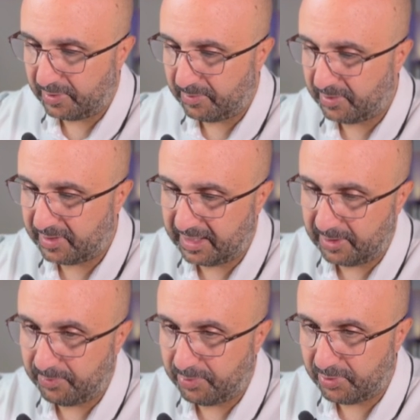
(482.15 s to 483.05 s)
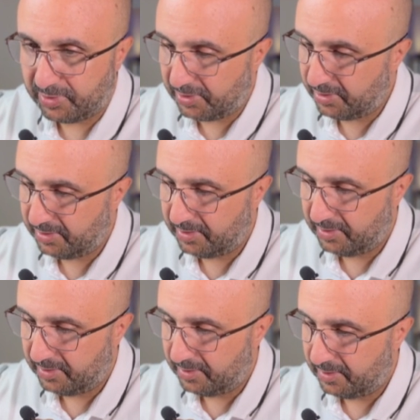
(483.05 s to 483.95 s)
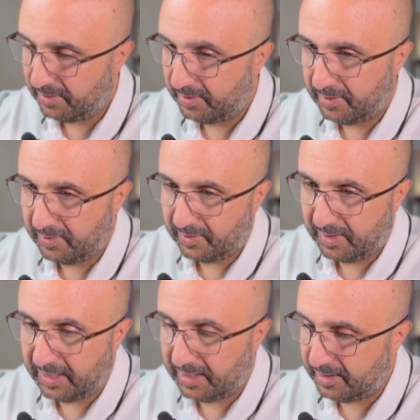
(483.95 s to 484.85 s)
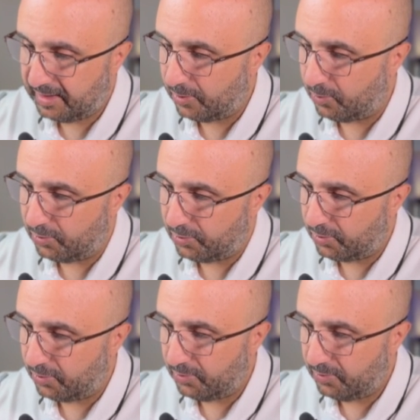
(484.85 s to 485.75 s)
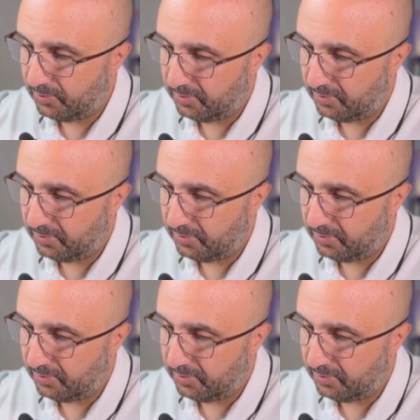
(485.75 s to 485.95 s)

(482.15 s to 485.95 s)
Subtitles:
I'm going to say now person is equal to